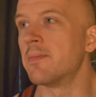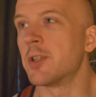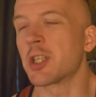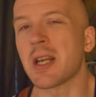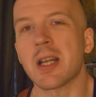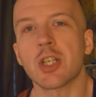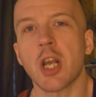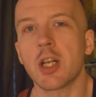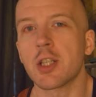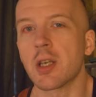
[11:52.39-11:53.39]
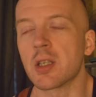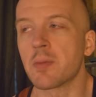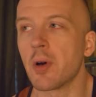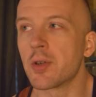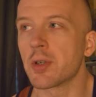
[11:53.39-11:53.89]
just kind of changed the
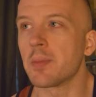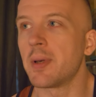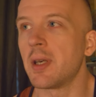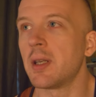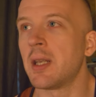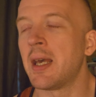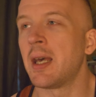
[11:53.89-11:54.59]
exposure a bit,